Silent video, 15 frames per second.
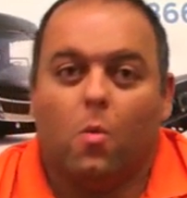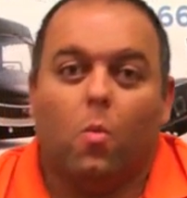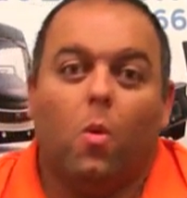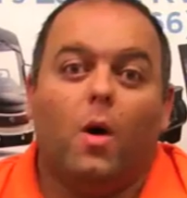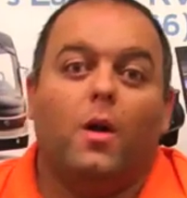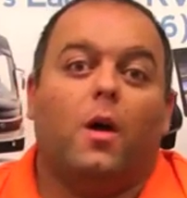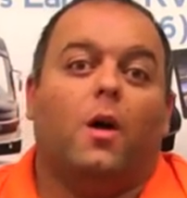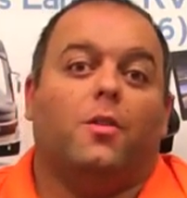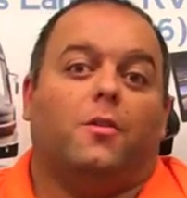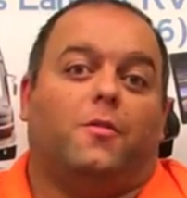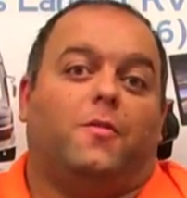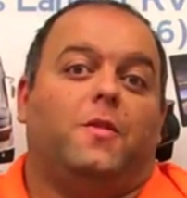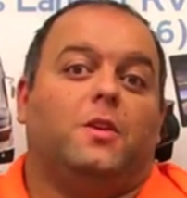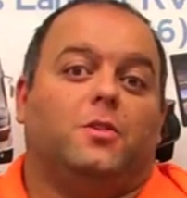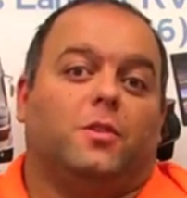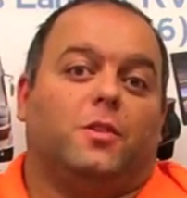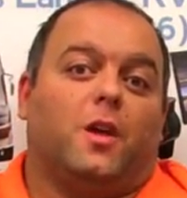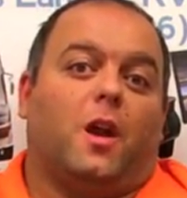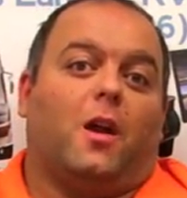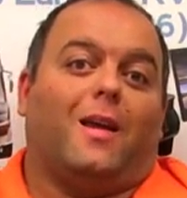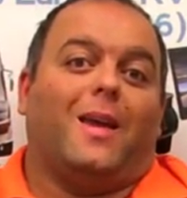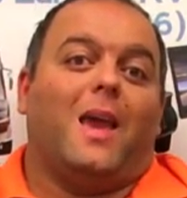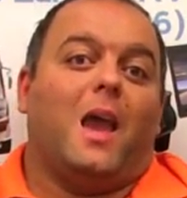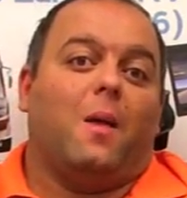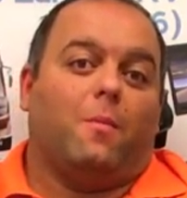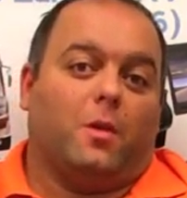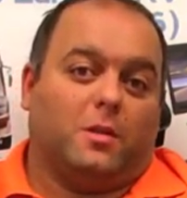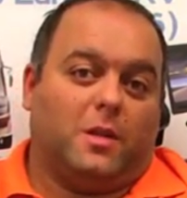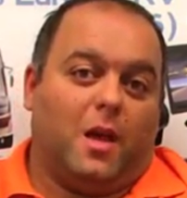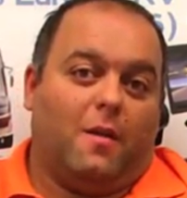One other feature that our
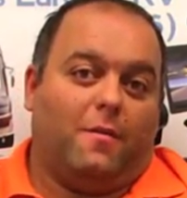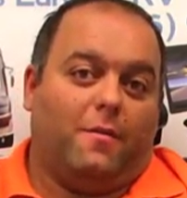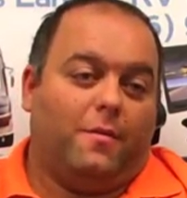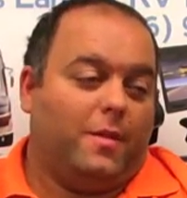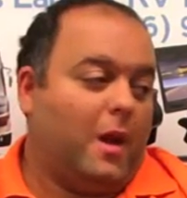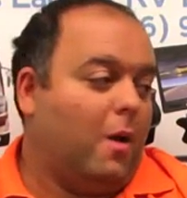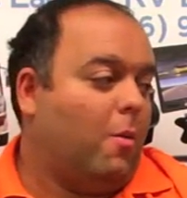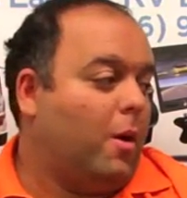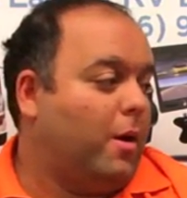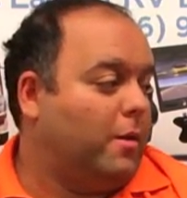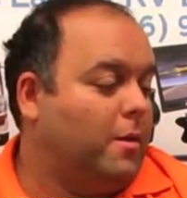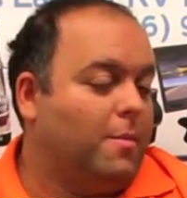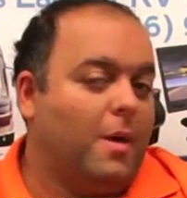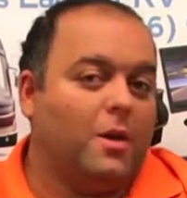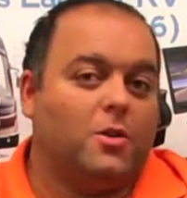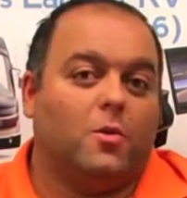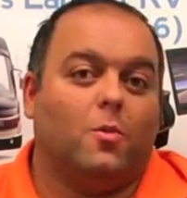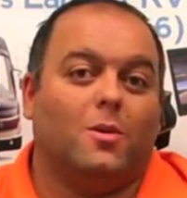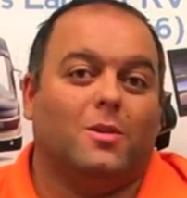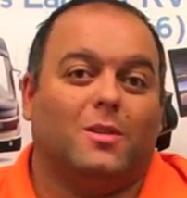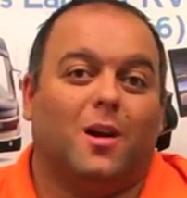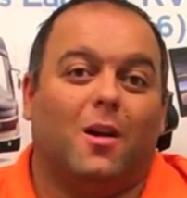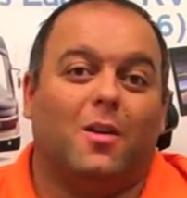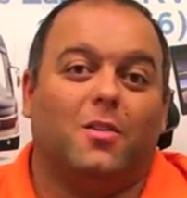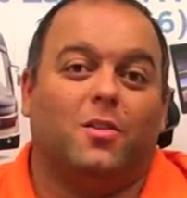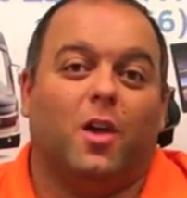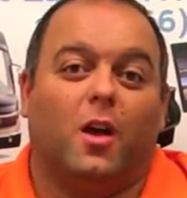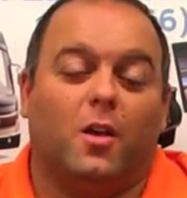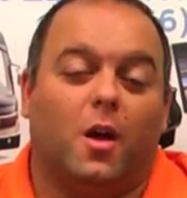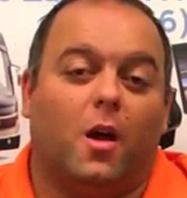cameras have that I wanted to mention was
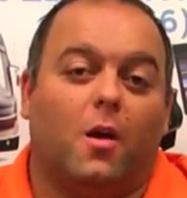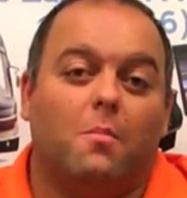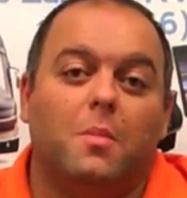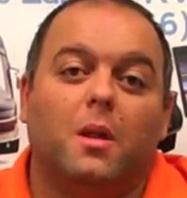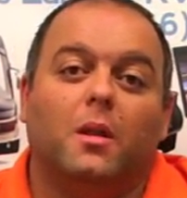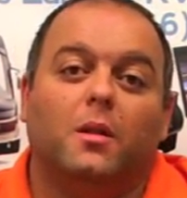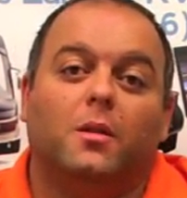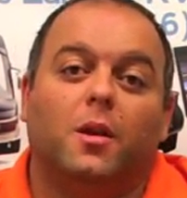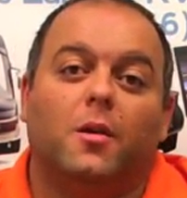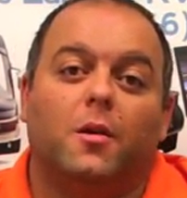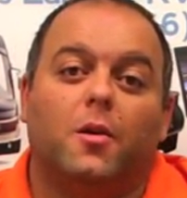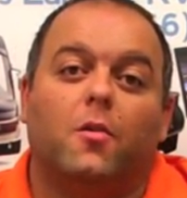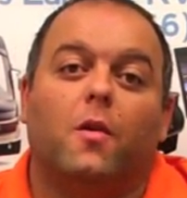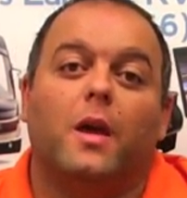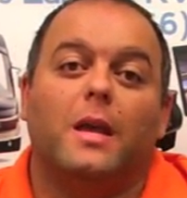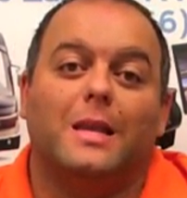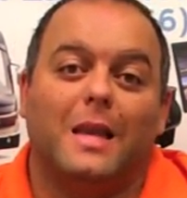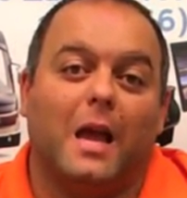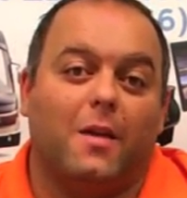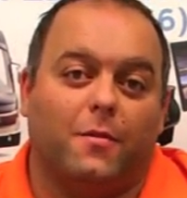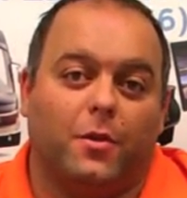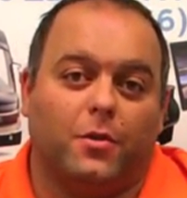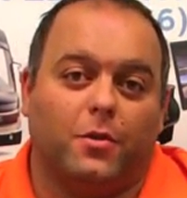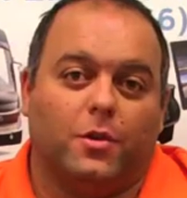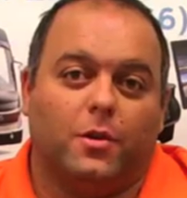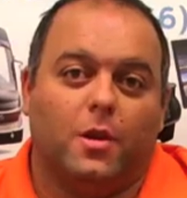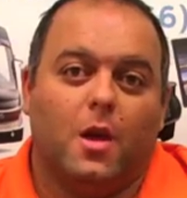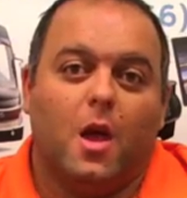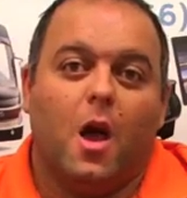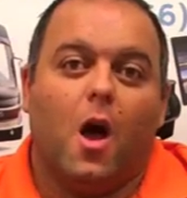our military-grade night vision.
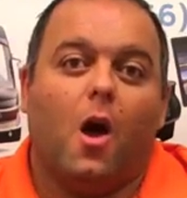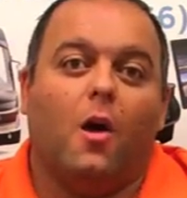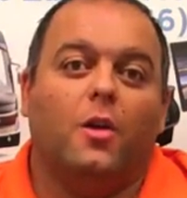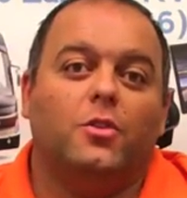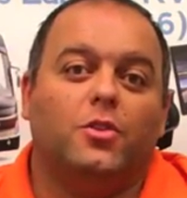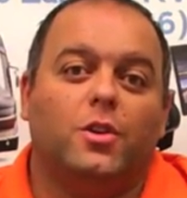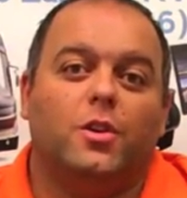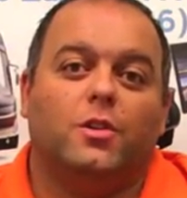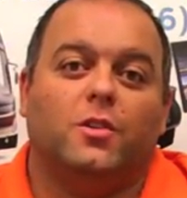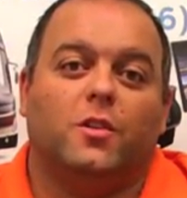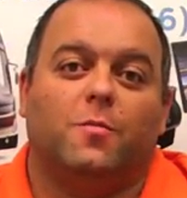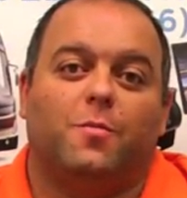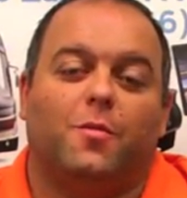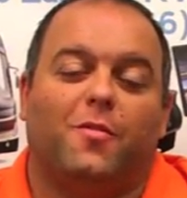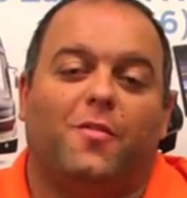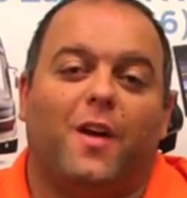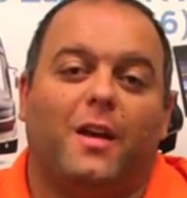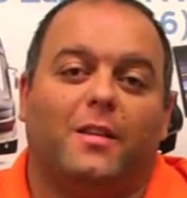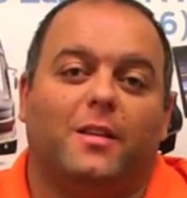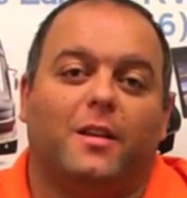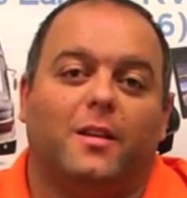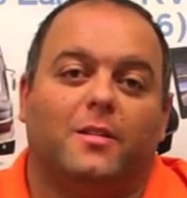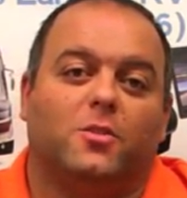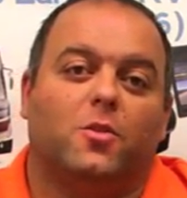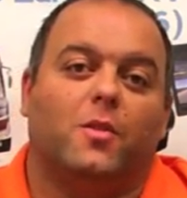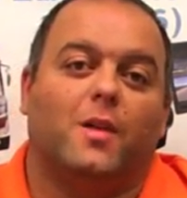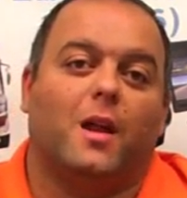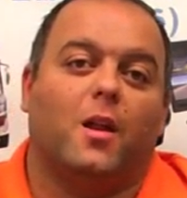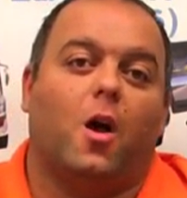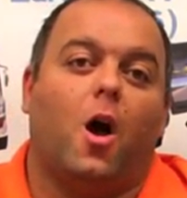Our engineers have perfected it so
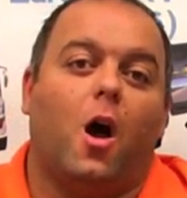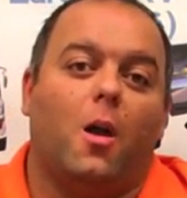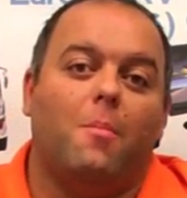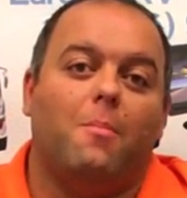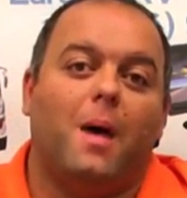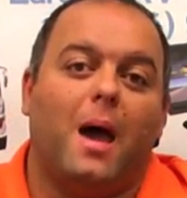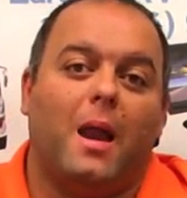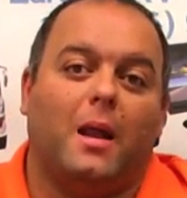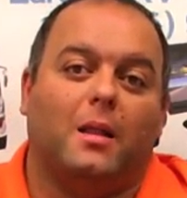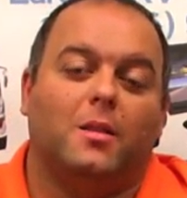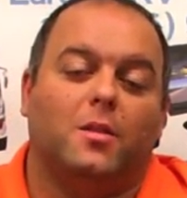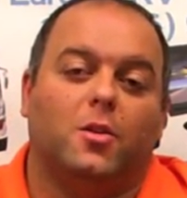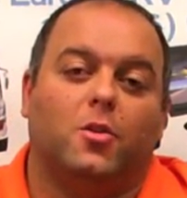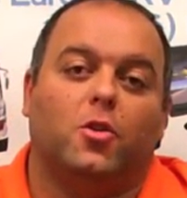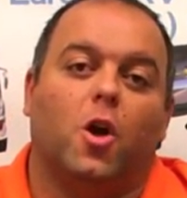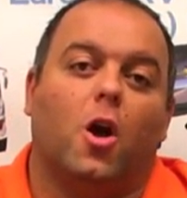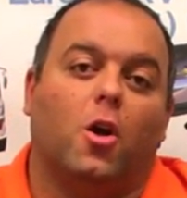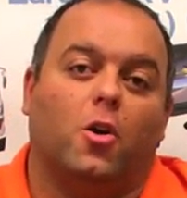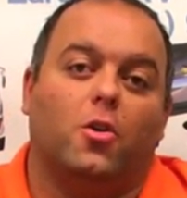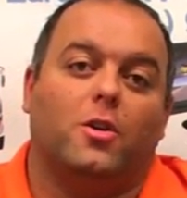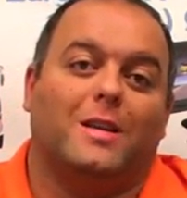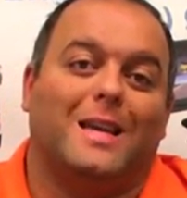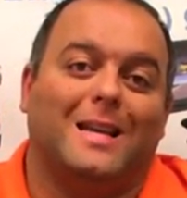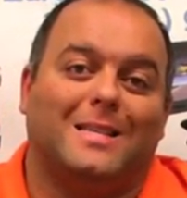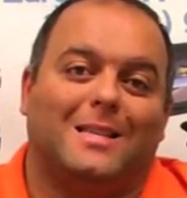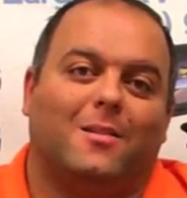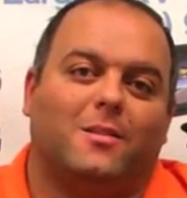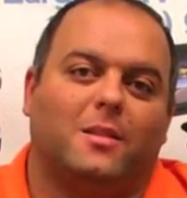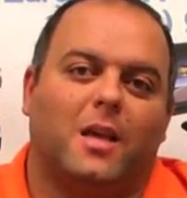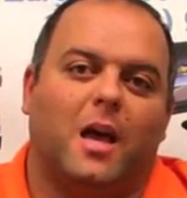that automatically the darker it gets
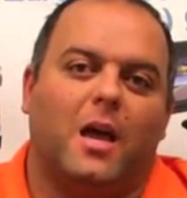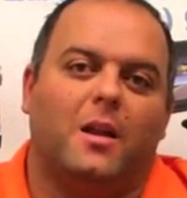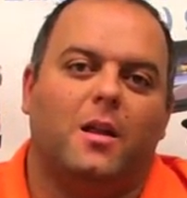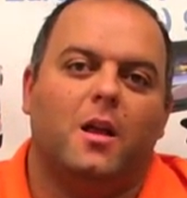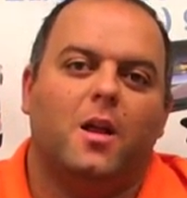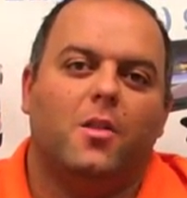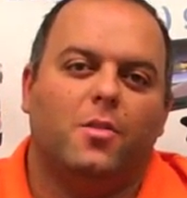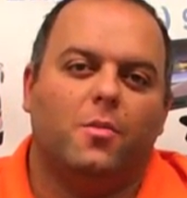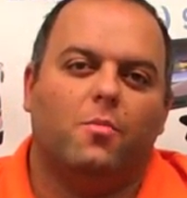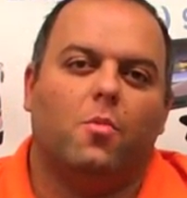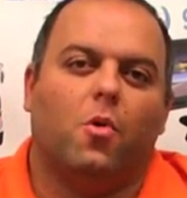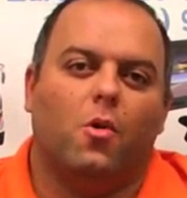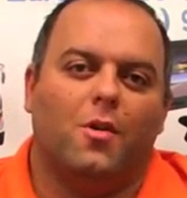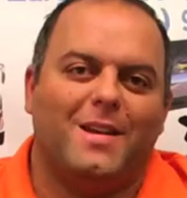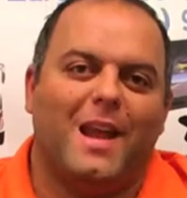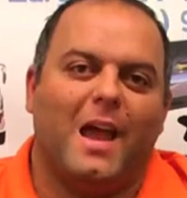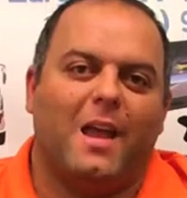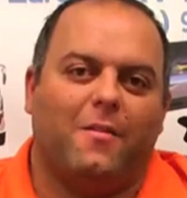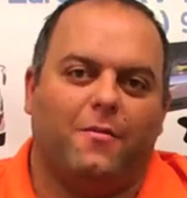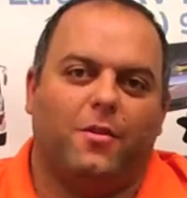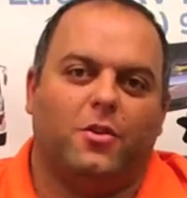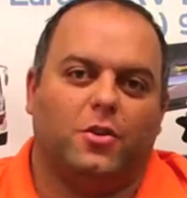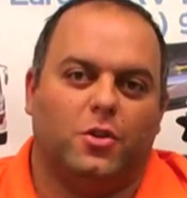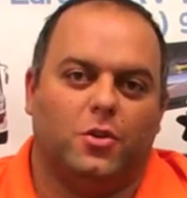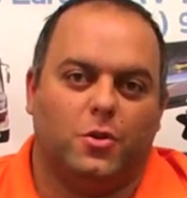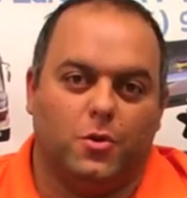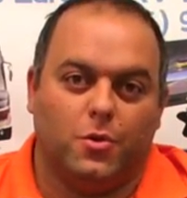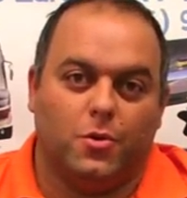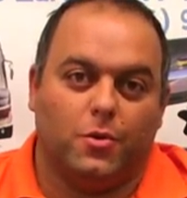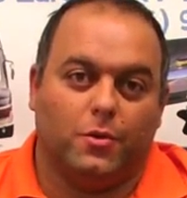outside, the more night vision you
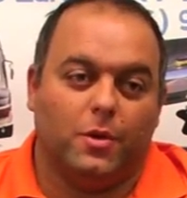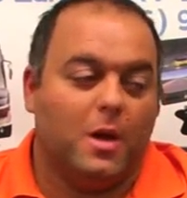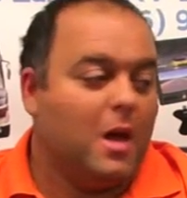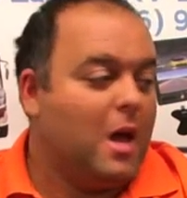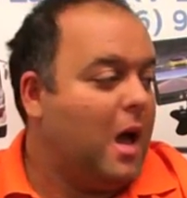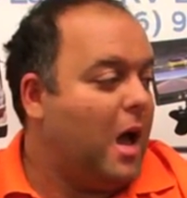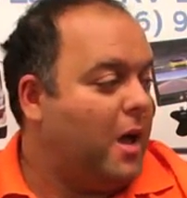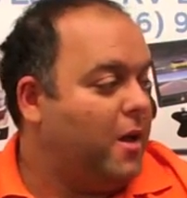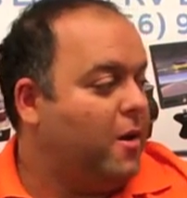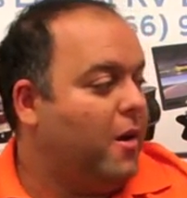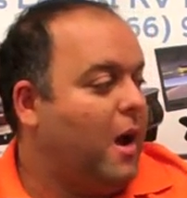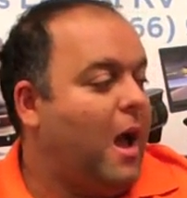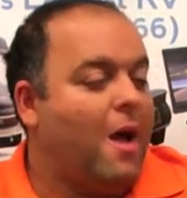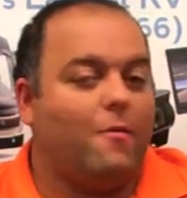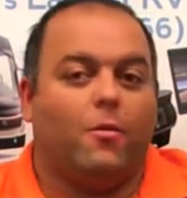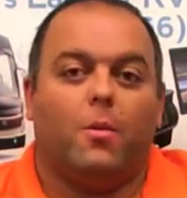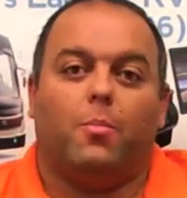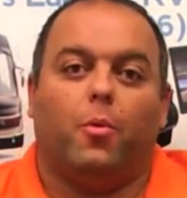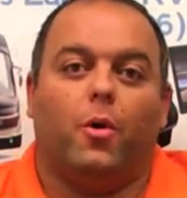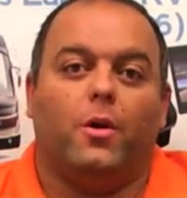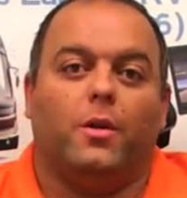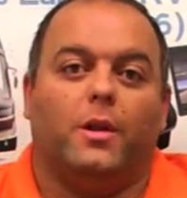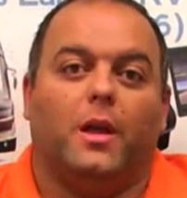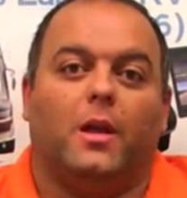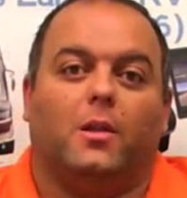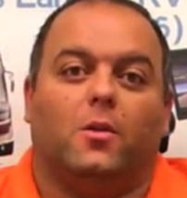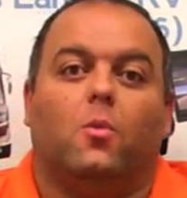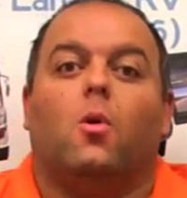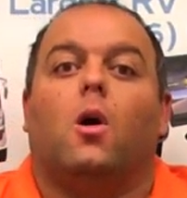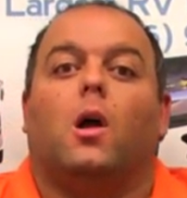use. Here I have one pointing at
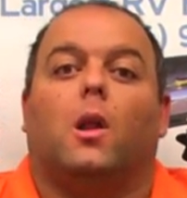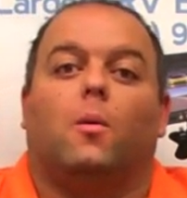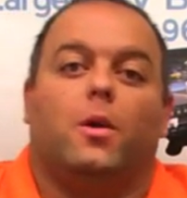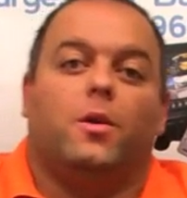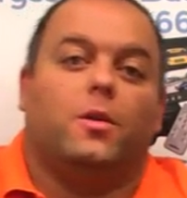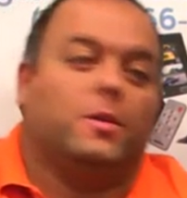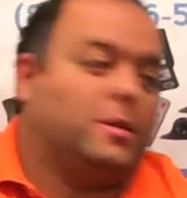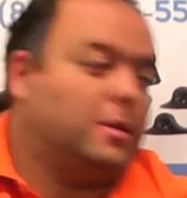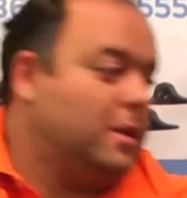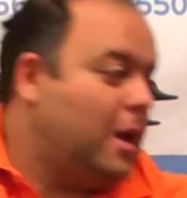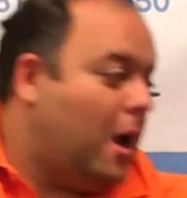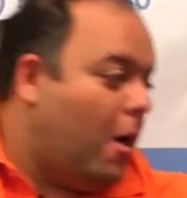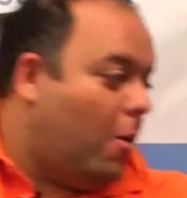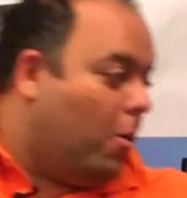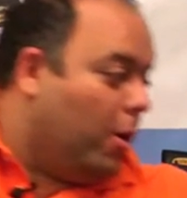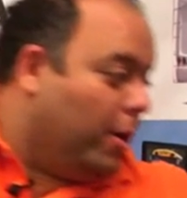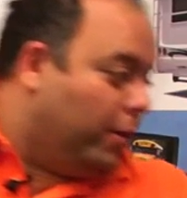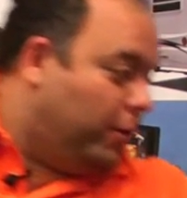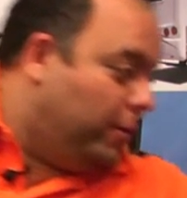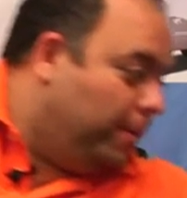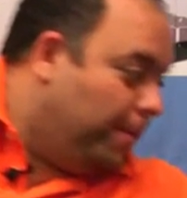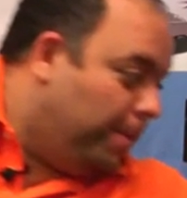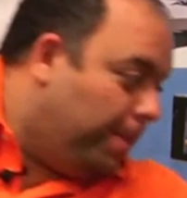the wall. I want you to see how it works.